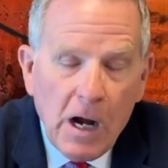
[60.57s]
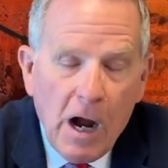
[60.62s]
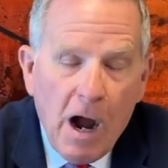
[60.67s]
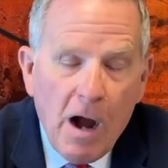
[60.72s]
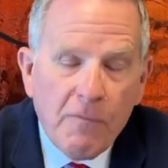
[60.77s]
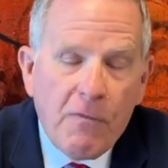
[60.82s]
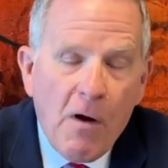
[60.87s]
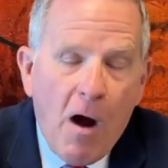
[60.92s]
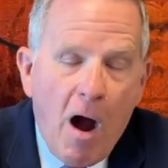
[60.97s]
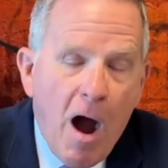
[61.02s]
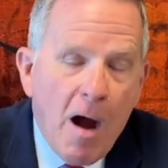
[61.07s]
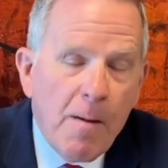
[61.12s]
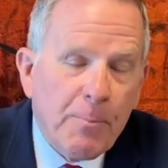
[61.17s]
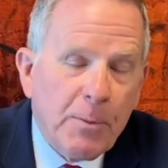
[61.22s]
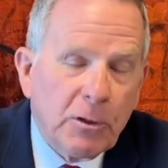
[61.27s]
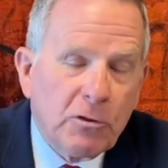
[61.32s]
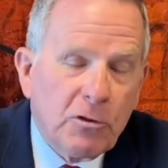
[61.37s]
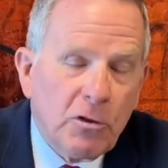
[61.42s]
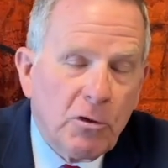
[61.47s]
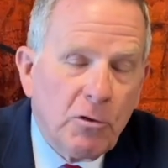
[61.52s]
of
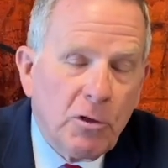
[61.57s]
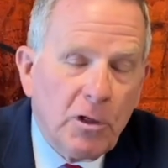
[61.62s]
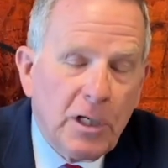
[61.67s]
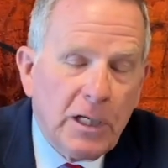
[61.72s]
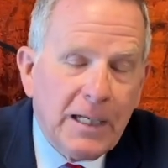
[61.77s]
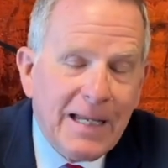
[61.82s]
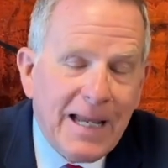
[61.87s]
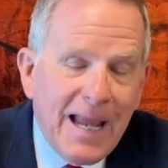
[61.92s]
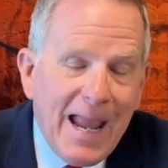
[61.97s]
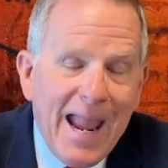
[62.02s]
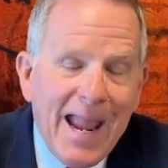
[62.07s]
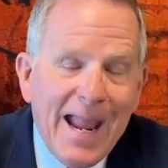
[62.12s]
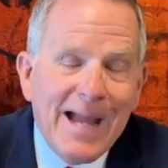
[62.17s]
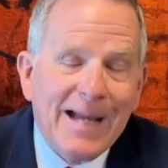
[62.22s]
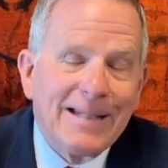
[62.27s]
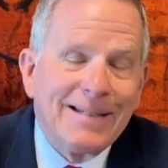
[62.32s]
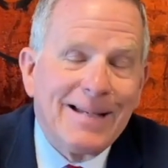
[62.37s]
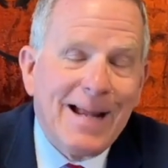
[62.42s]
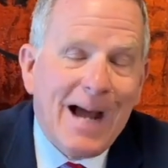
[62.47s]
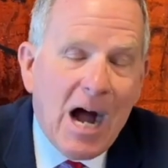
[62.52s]
opportunity
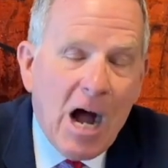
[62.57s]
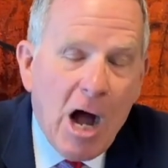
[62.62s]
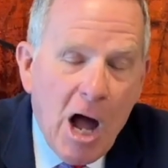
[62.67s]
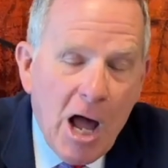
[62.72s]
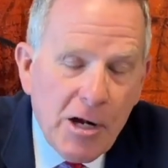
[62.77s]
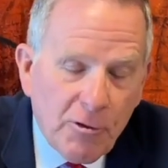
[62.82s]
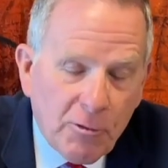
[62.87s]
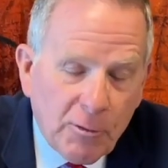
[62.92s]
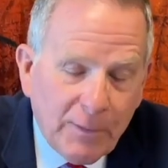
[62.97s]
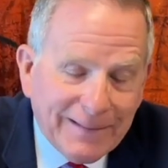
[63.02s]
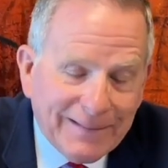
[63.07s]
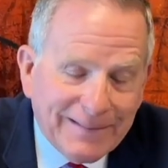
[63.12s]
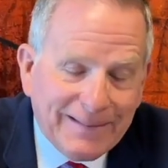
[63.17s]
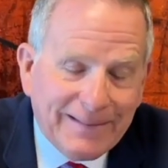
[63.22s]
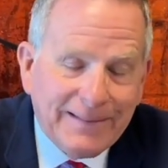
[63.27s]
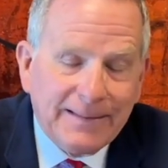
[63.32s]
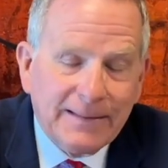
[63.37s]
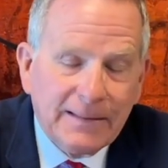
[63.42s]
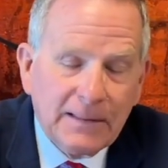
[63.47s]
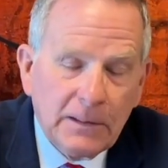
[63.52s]
and
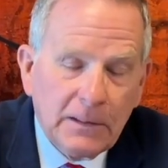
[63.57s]
utterance.